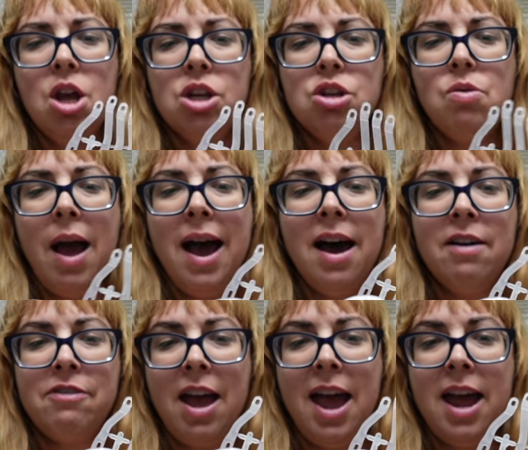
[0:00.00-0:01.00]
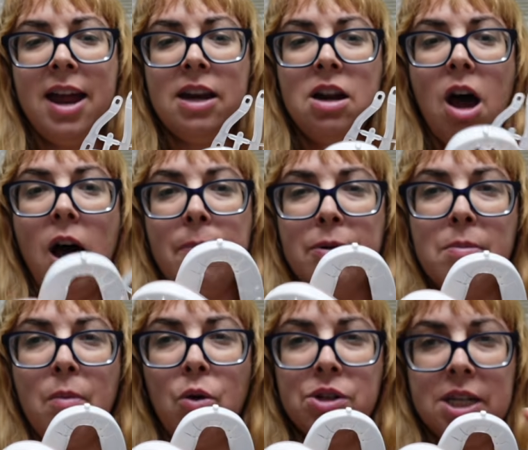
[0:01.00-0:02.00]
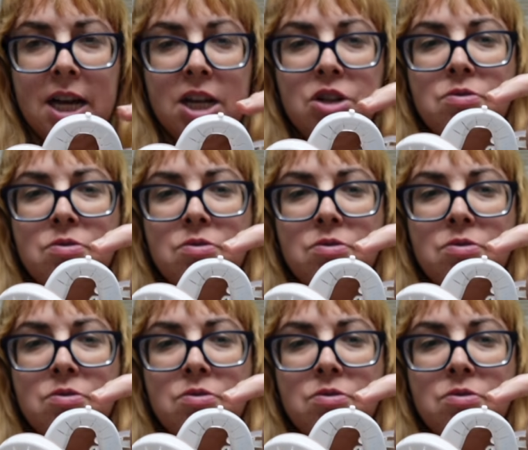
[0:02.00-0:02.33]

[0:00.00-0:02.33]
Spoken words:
You have an upper molding.